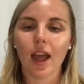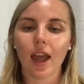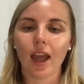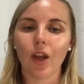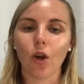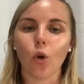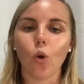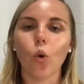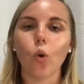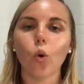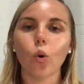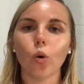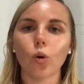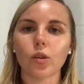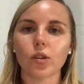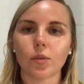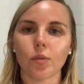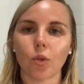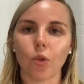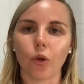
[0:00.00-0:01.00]
An
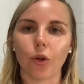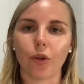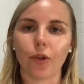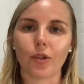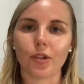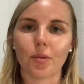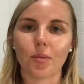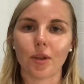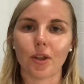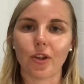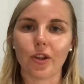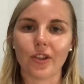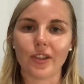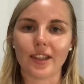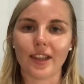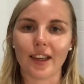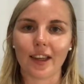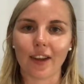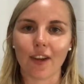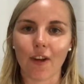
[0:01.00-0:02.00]
awesome oil to be
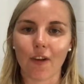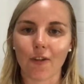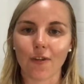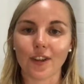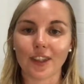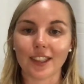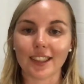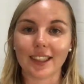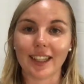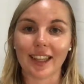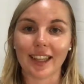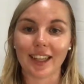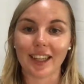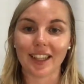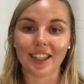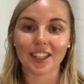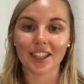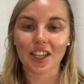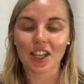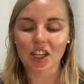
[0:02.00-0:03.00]
using for
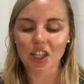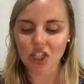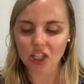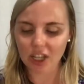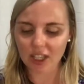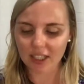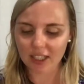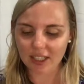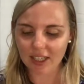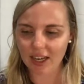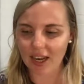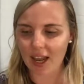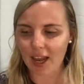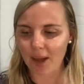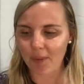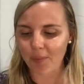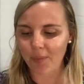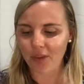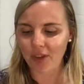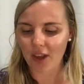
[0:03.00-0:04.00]
cleaning, just to
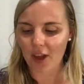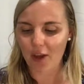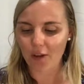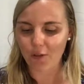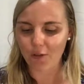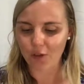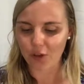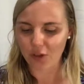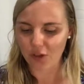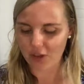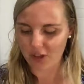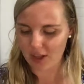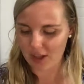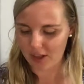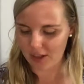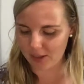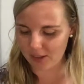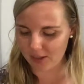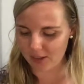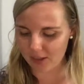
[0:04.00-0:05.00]
name a few
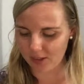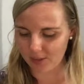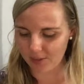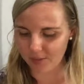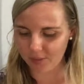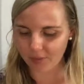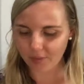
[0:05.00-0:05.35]
things.